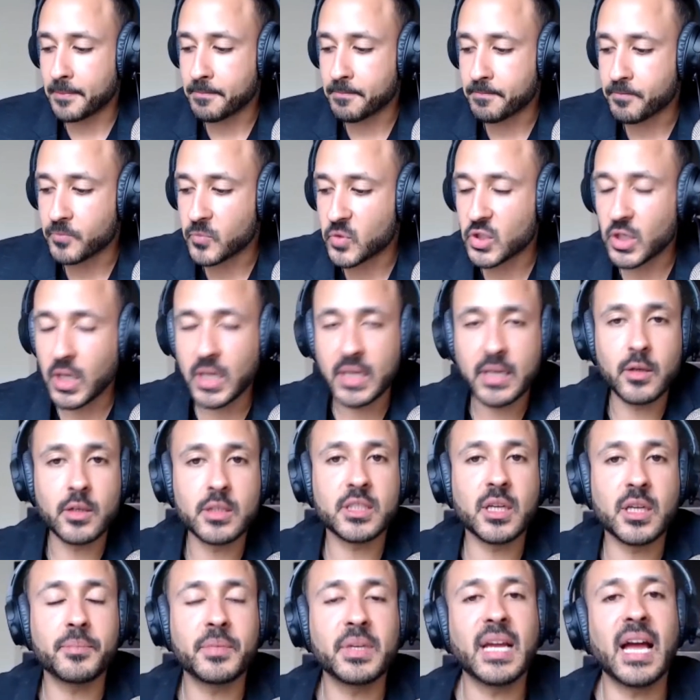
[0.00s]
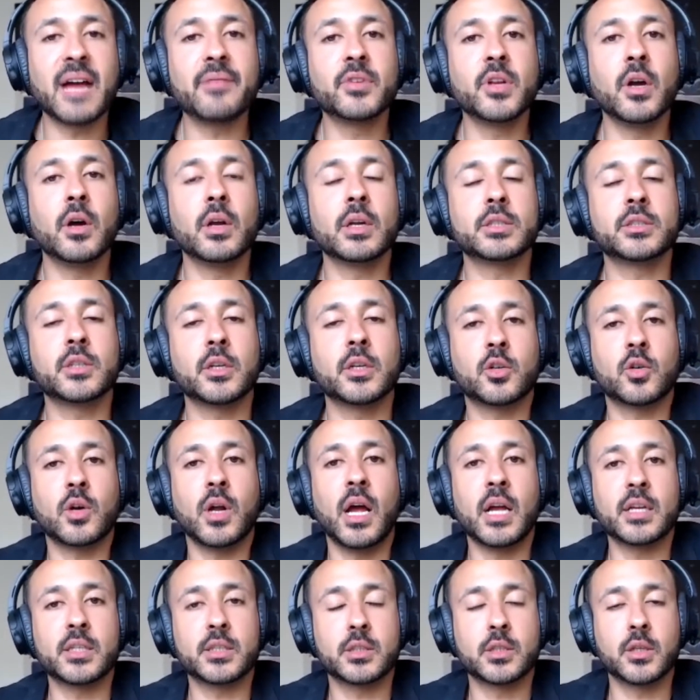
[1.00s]
Shane, something I've noticed
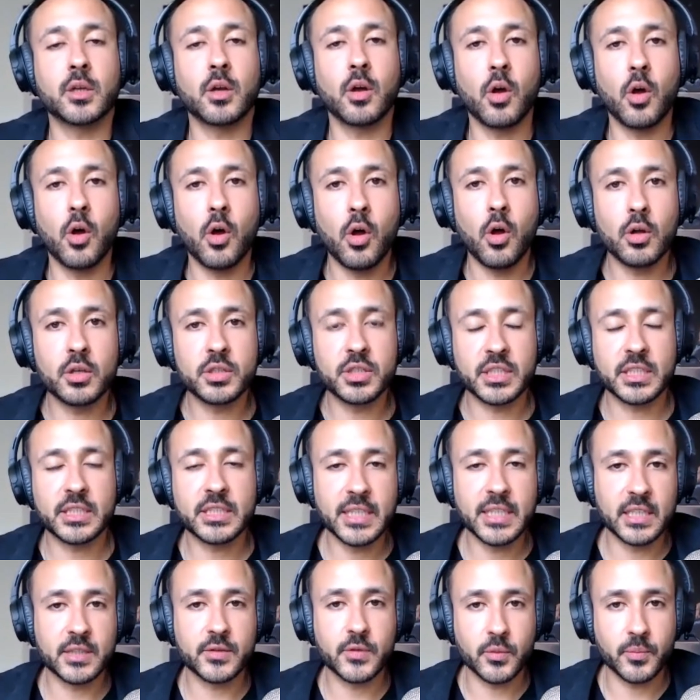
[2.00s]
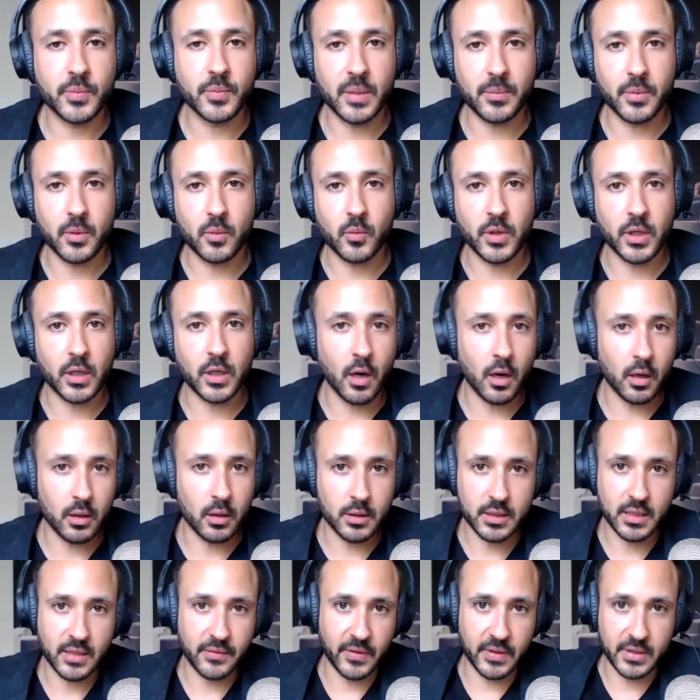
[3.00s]
across all successful people,
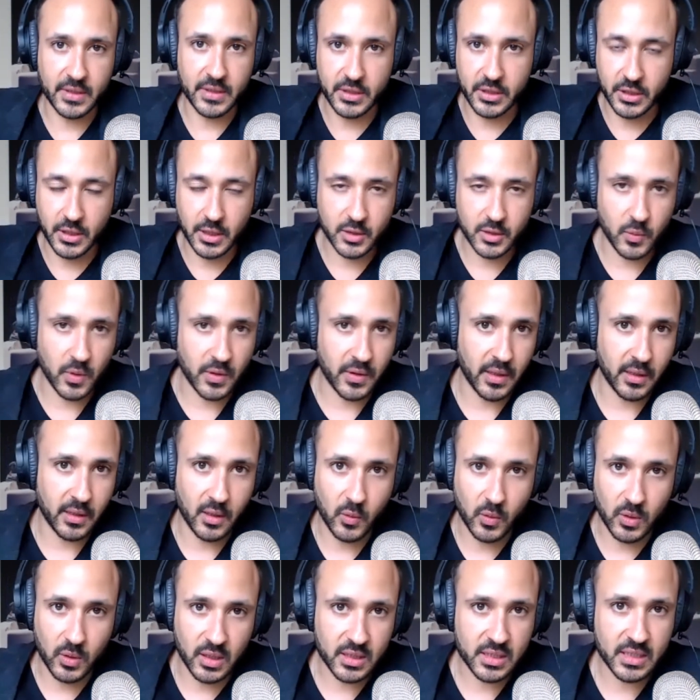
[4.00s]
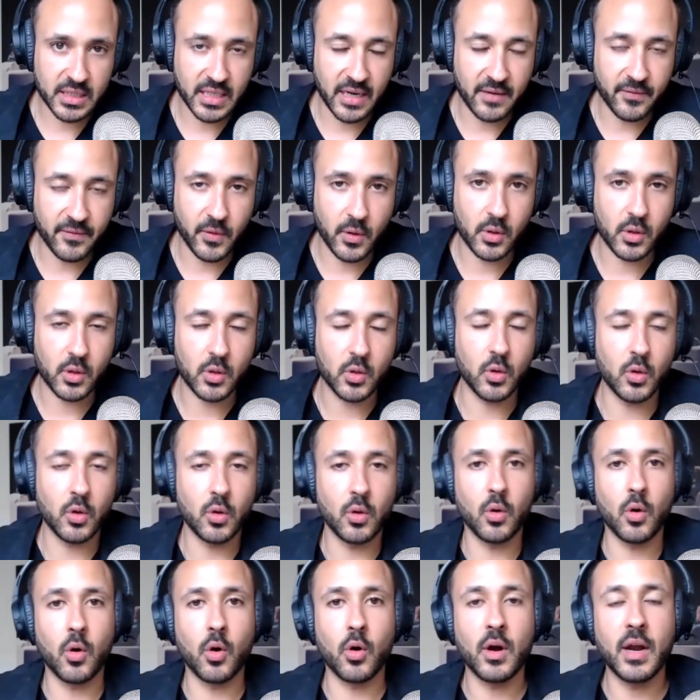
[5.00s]
regardless if it's just within the real estate vertical
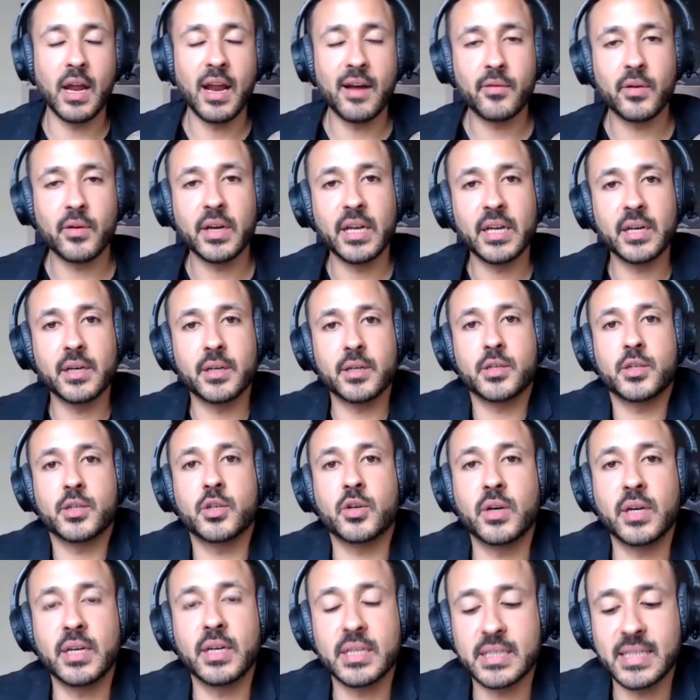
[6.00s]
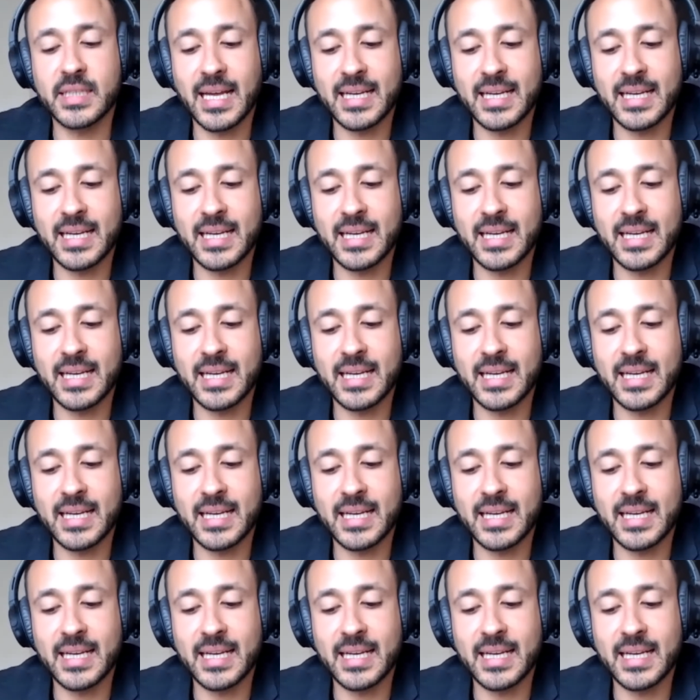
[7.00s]
or every industry, is that